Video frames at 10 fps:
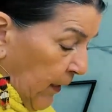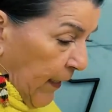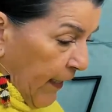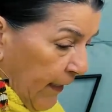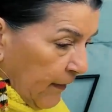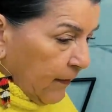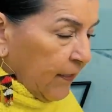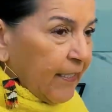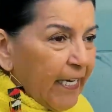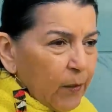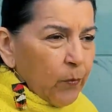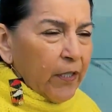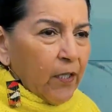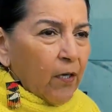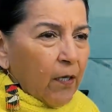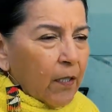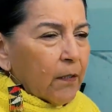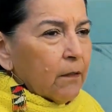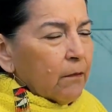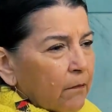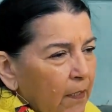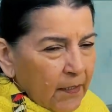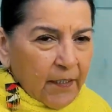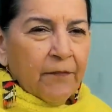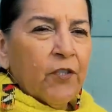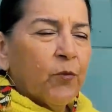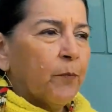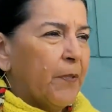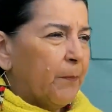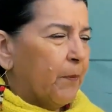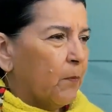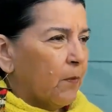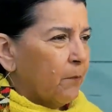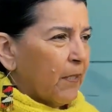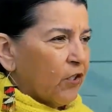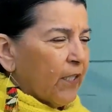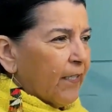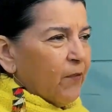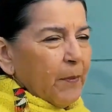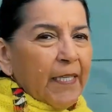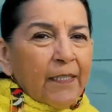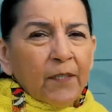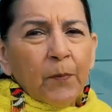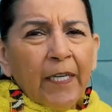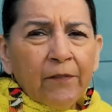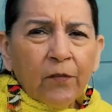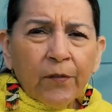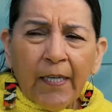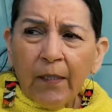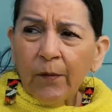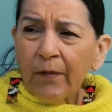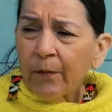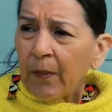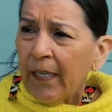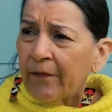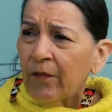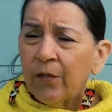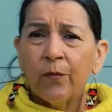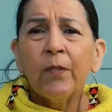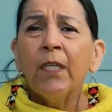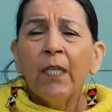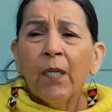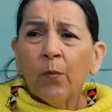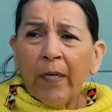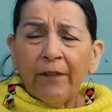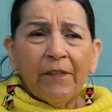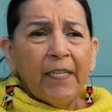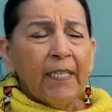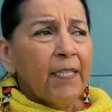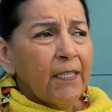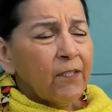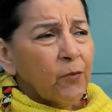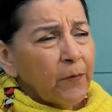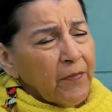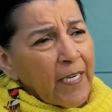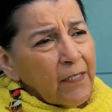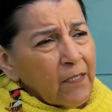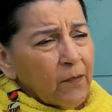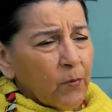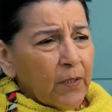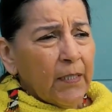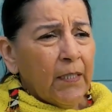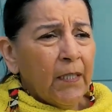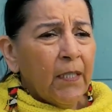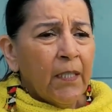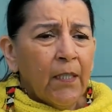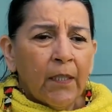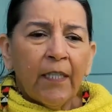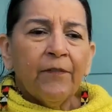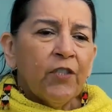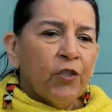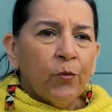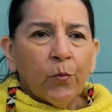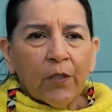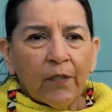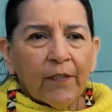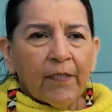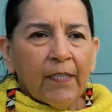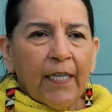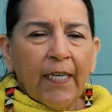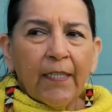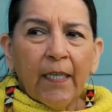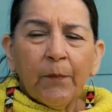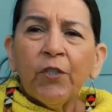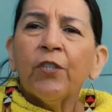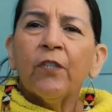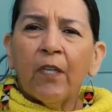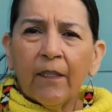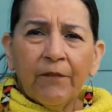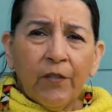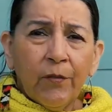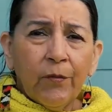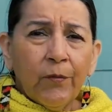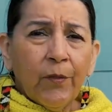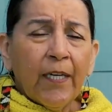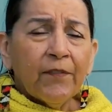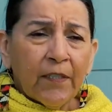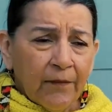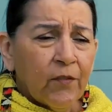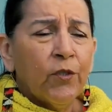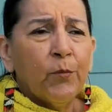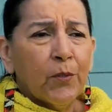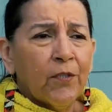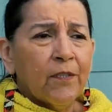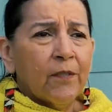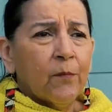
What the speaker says: And today we are an individual people. We're much like everybody else. We have our own house. We have our own way of thinking. And so we've had to really live in 2 worlds. And I'm sure a lot of you have to live in 2 worlds.